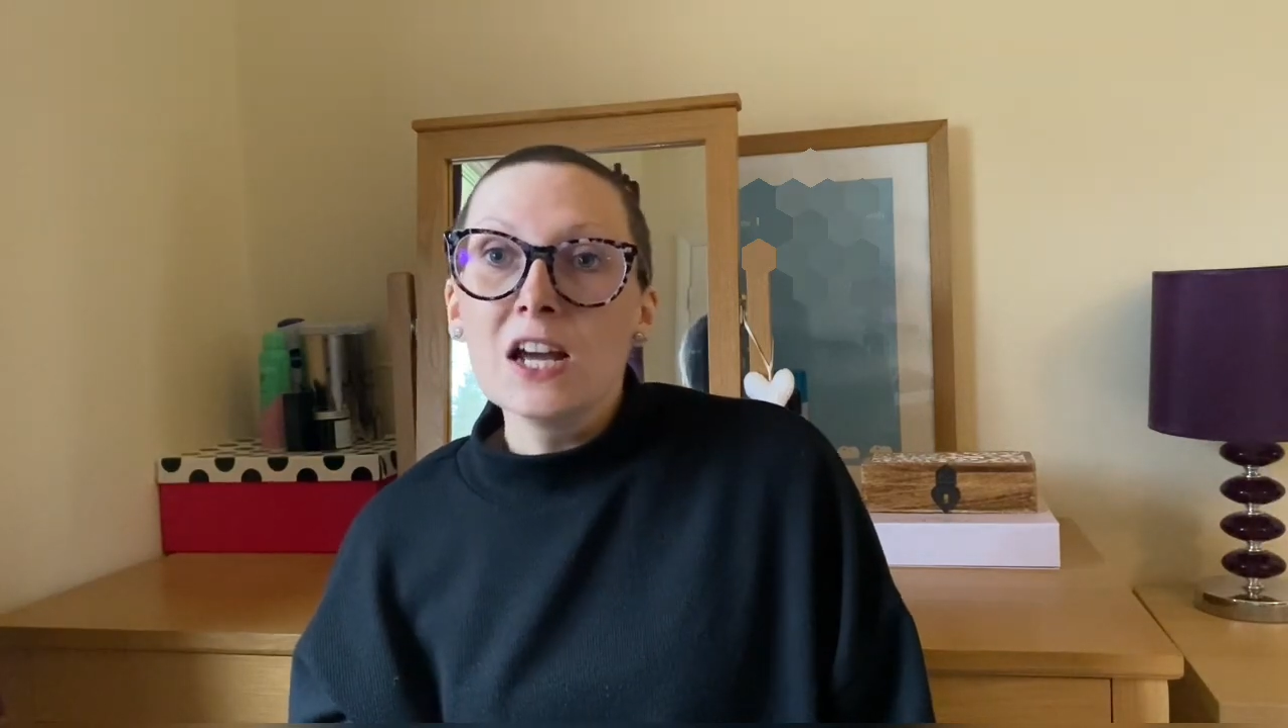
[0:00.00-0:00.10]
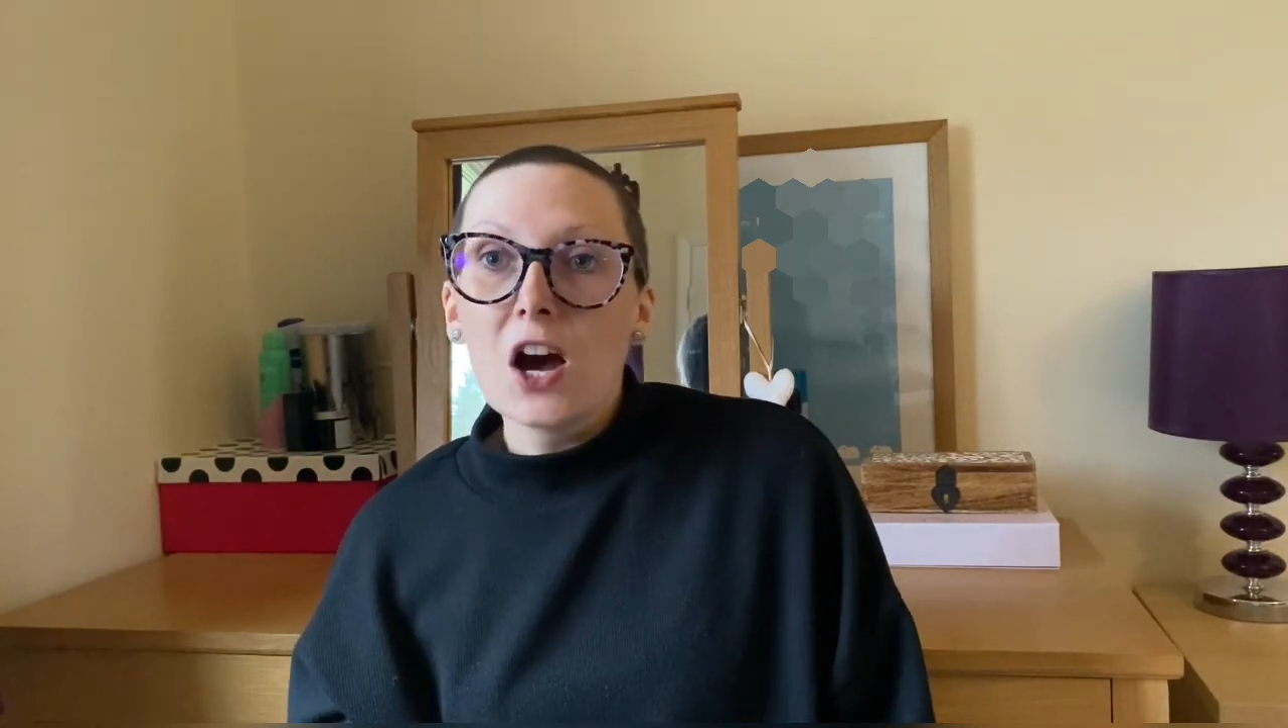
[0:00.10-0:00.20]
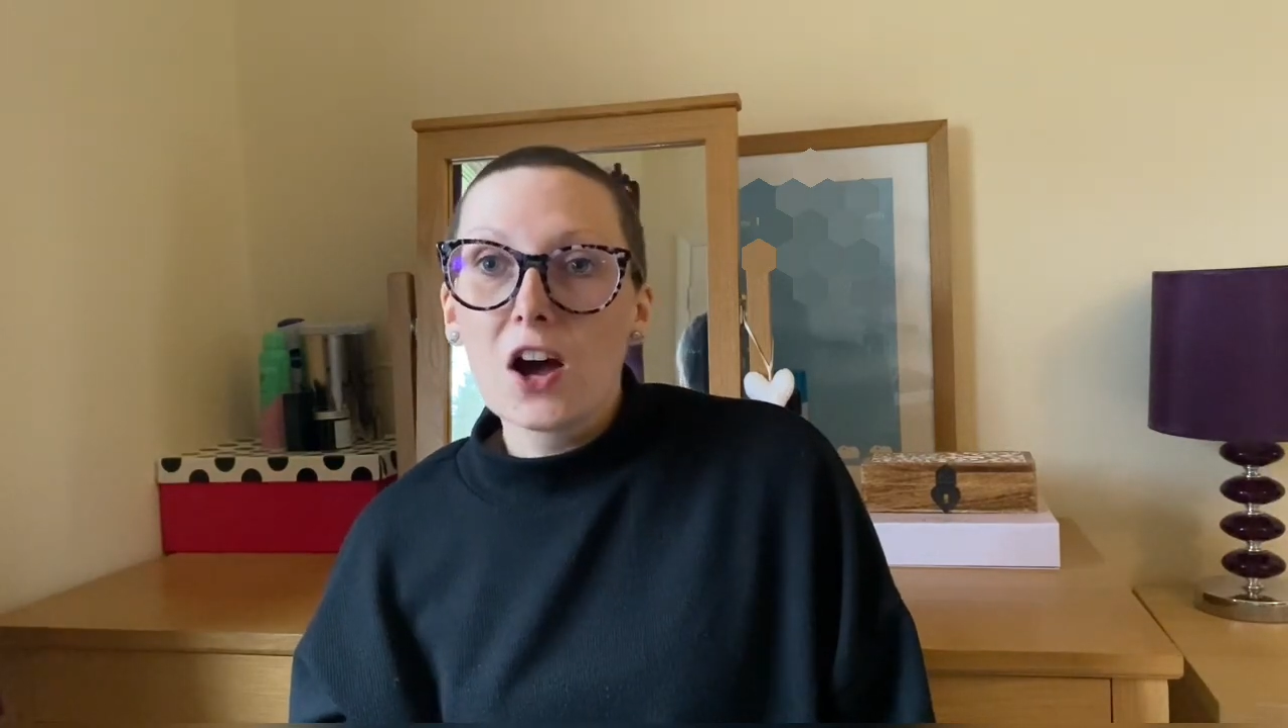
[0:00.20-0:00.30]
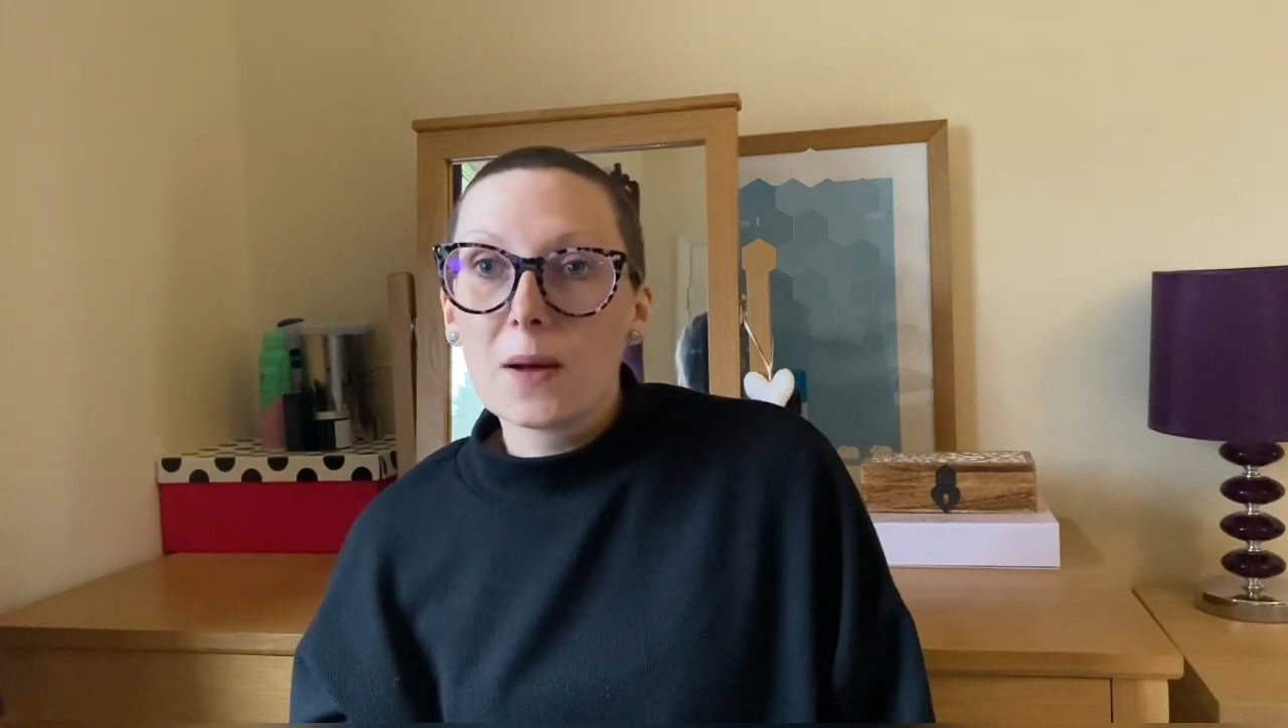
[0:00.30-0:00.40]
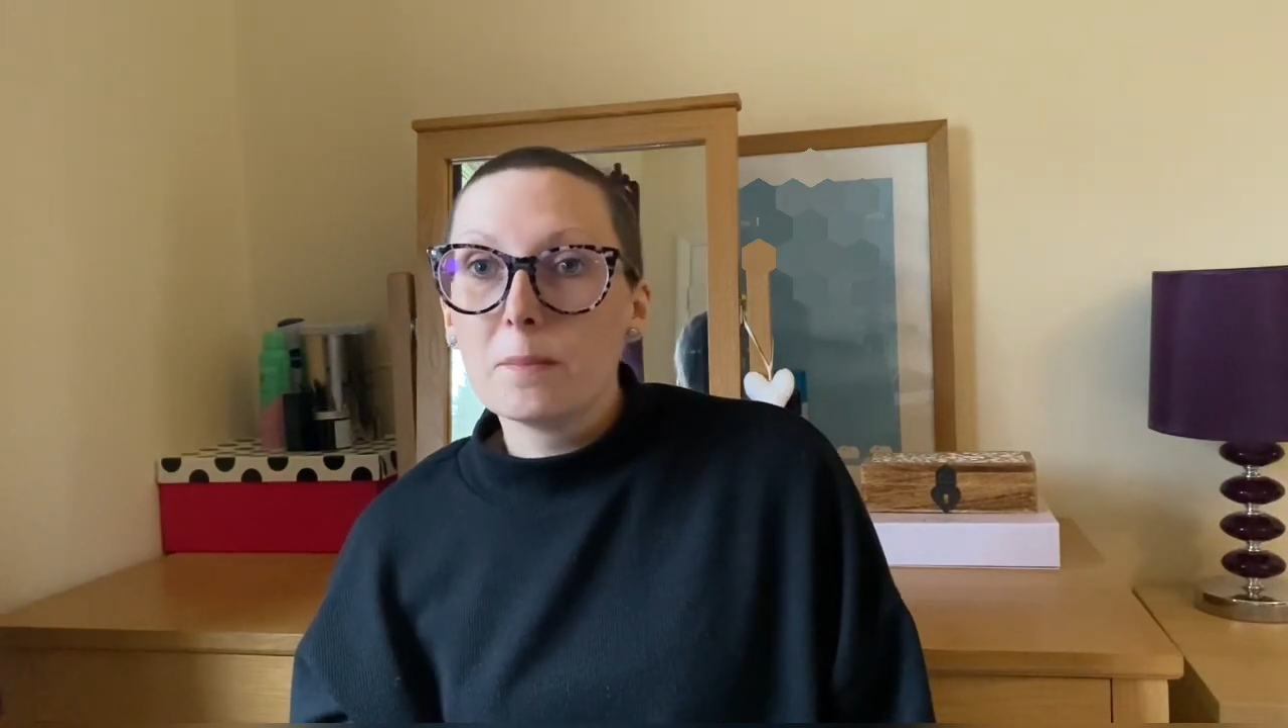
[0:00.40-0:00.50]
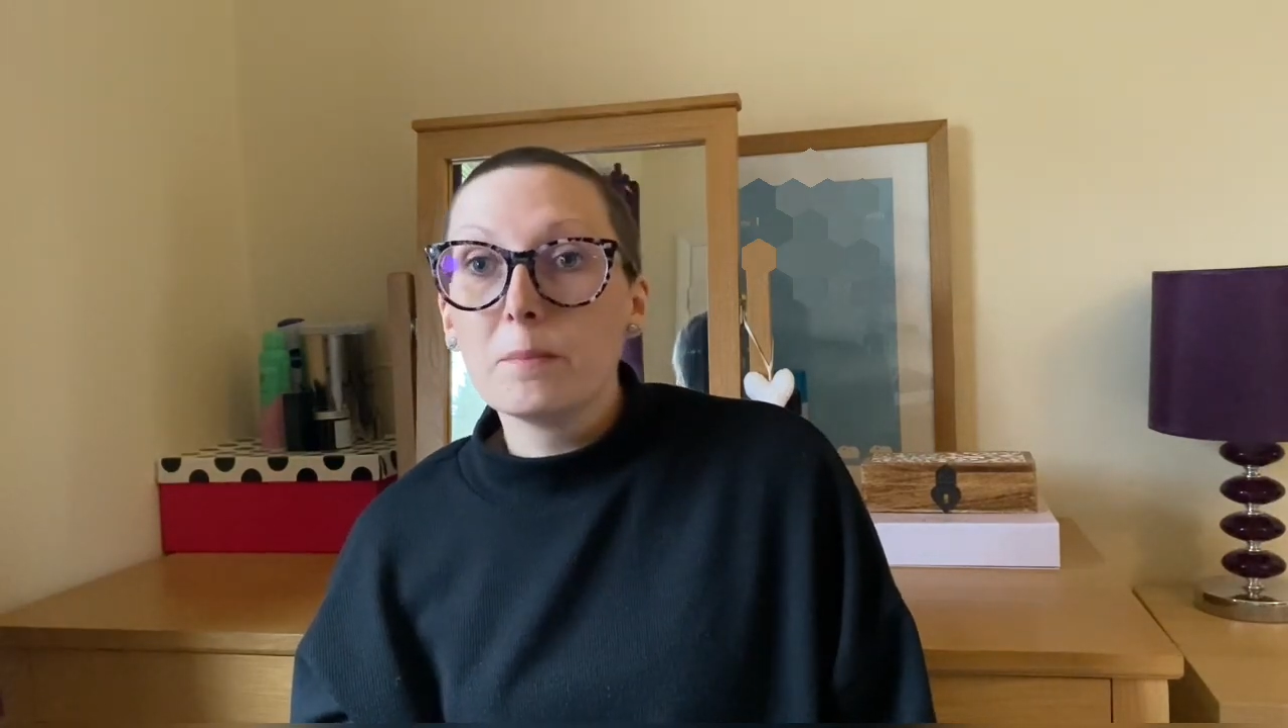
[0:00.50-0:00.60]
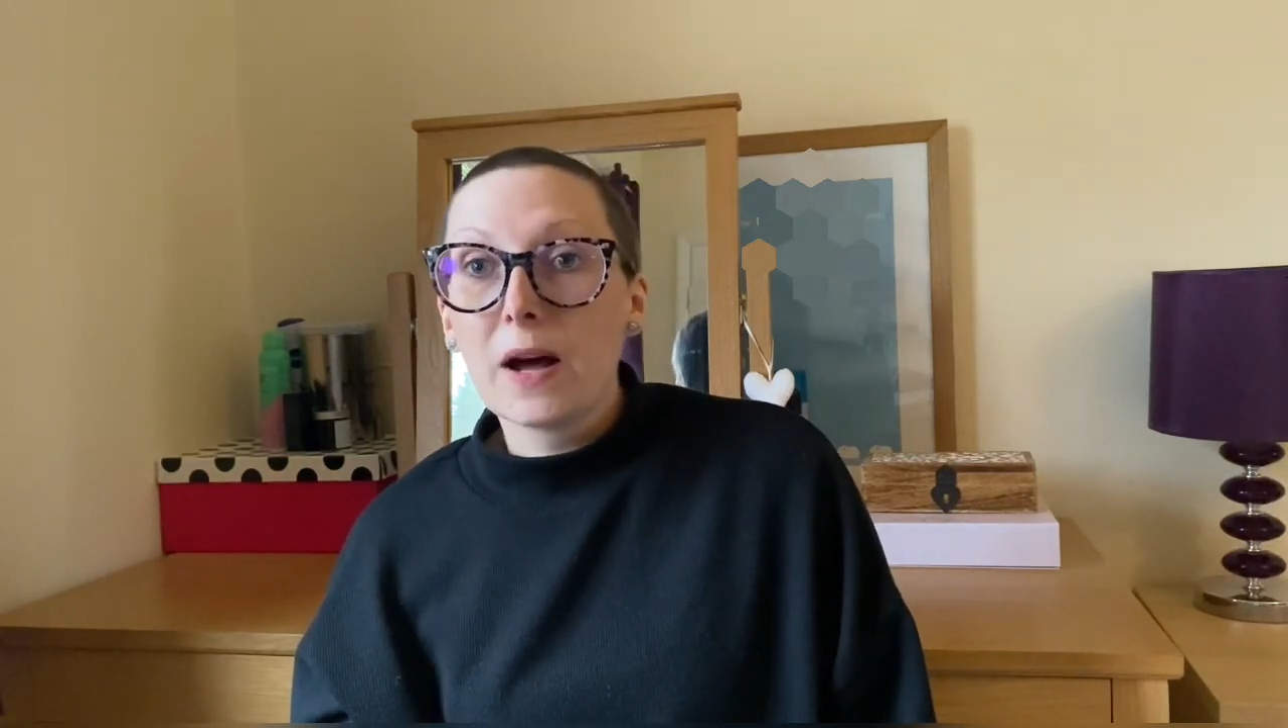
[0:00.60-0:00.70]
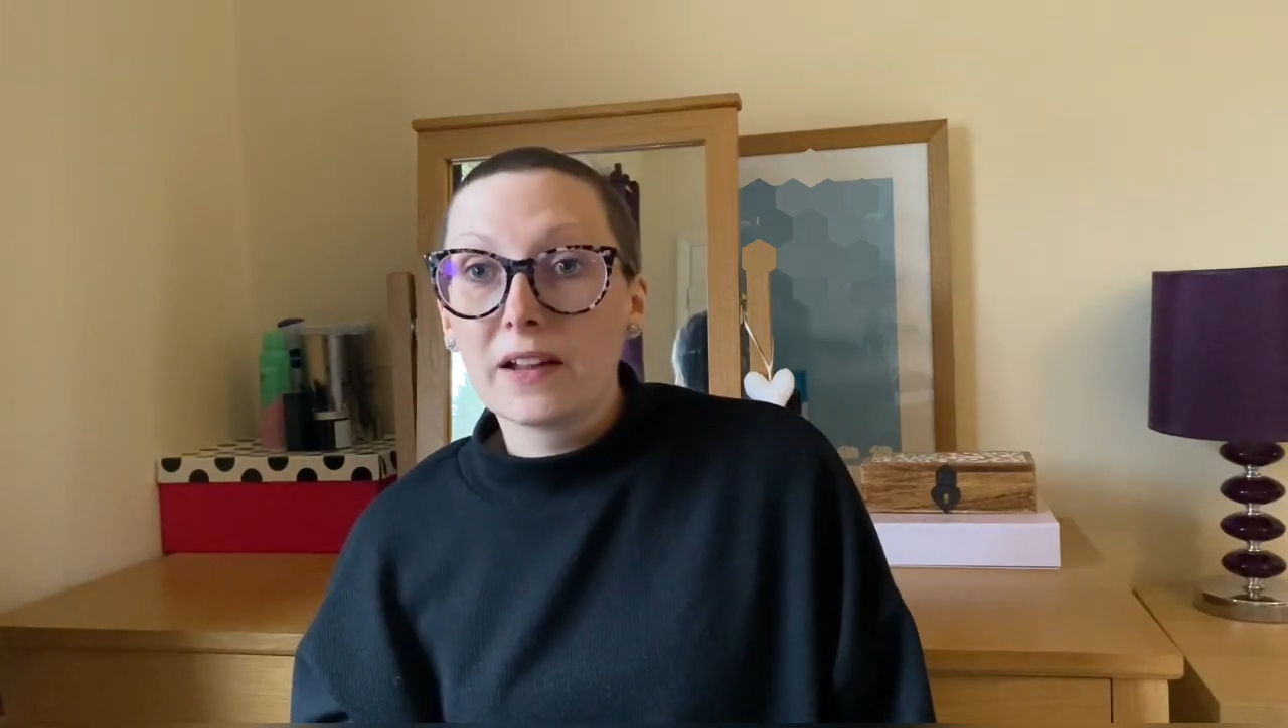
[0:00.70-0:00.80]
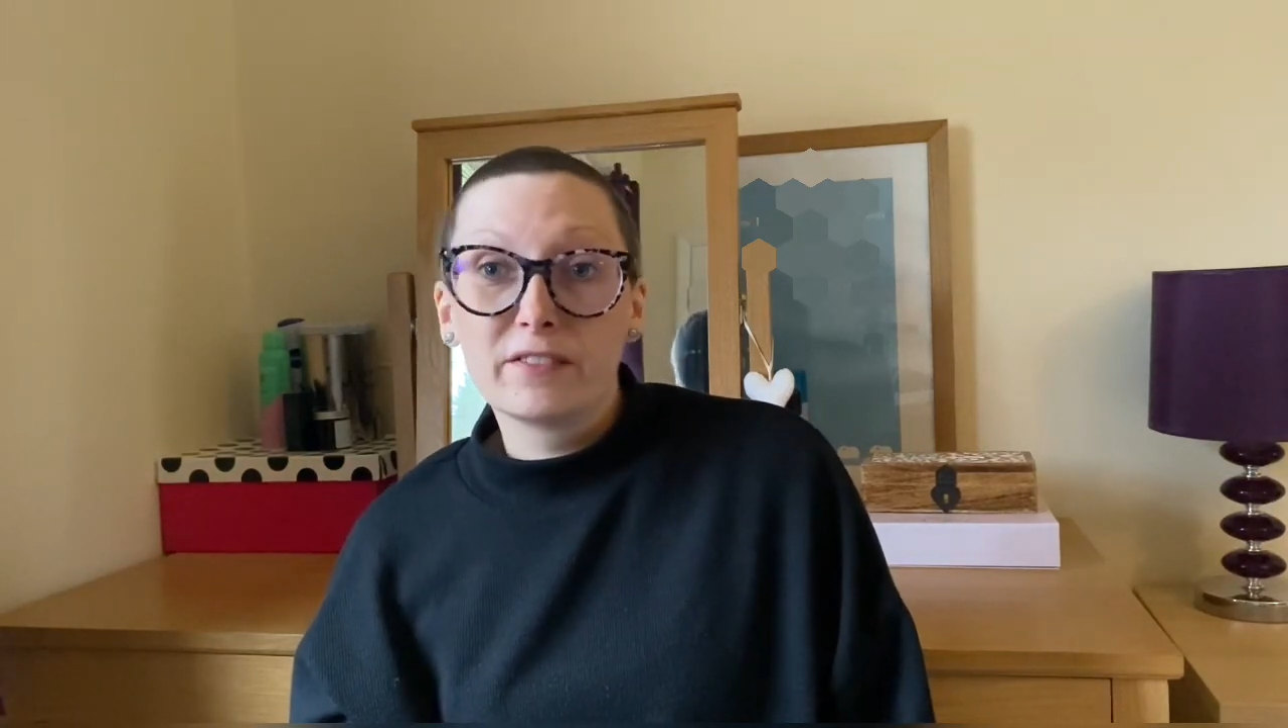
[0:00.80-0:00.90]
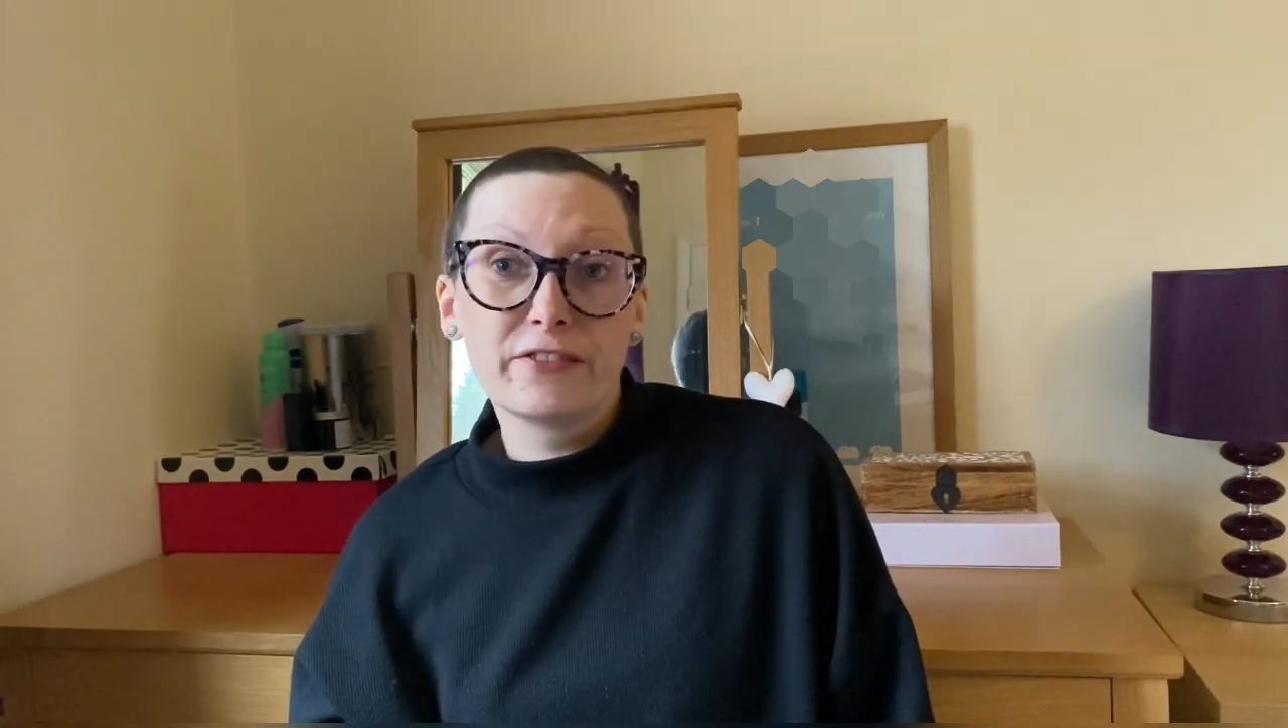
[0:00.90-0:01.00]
And